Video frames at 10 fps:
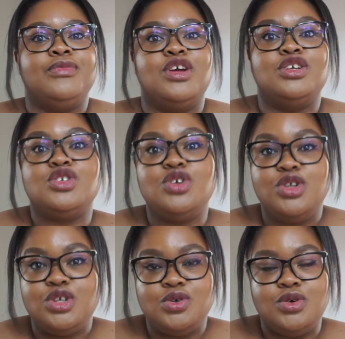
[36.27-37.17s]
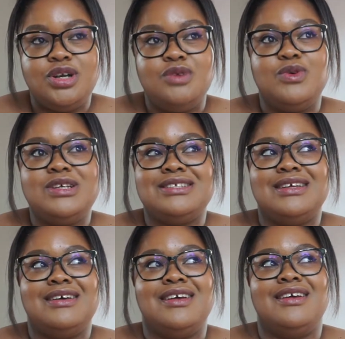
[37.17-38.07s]
So this order was
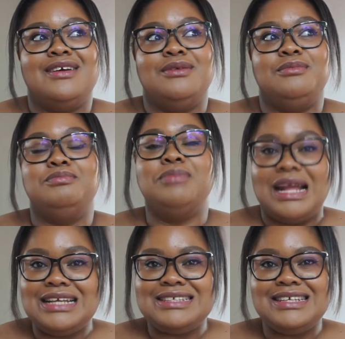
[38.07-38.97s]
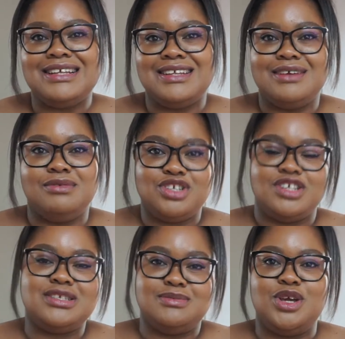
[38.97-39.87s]
basically
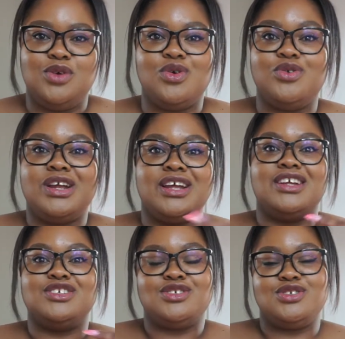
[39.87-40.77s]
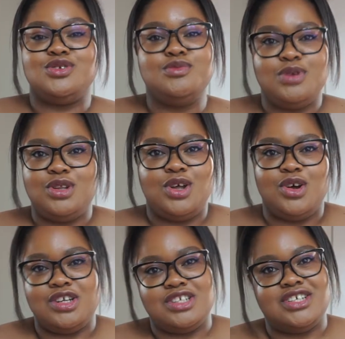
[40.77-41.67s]
just me ordering super
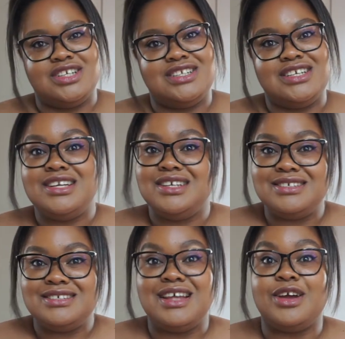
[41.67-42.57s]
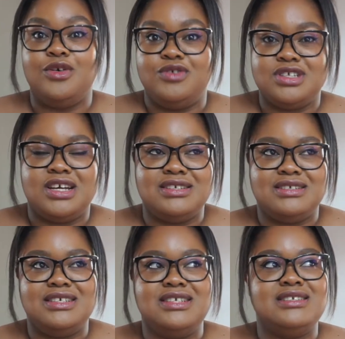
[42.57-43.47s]
large tees, like oversized
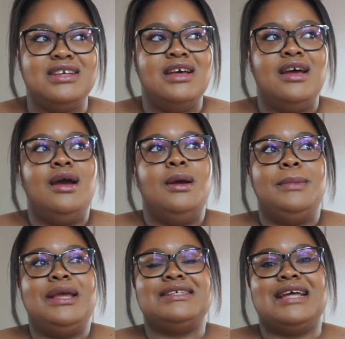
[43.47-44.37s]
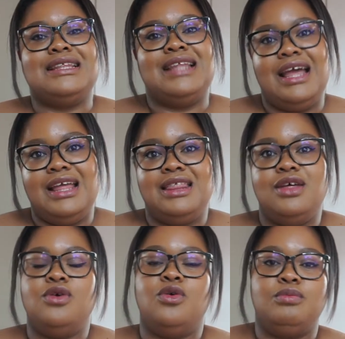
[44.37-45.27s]
tees, because I like the
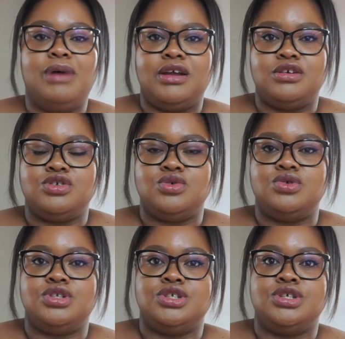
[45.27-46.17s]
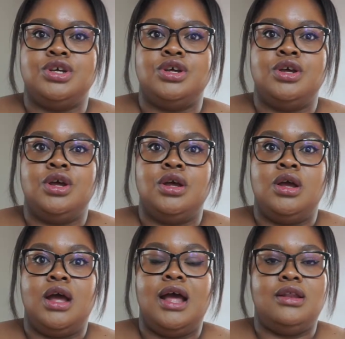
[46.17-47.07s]
whole biker short
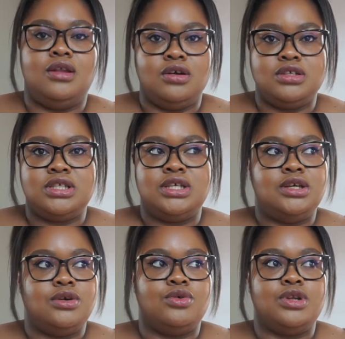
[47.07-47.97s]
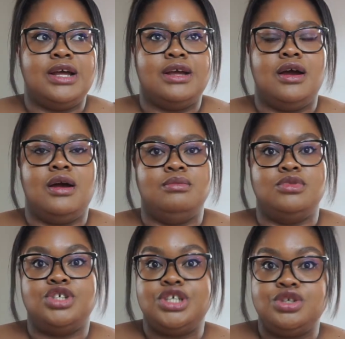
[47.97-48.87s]
and long tee, or like
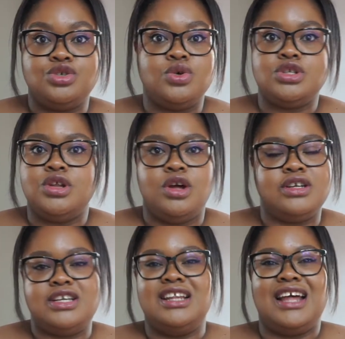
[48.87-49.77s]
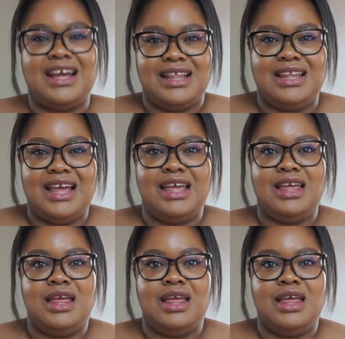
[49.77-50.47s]
jean shorts and long tee. Like I like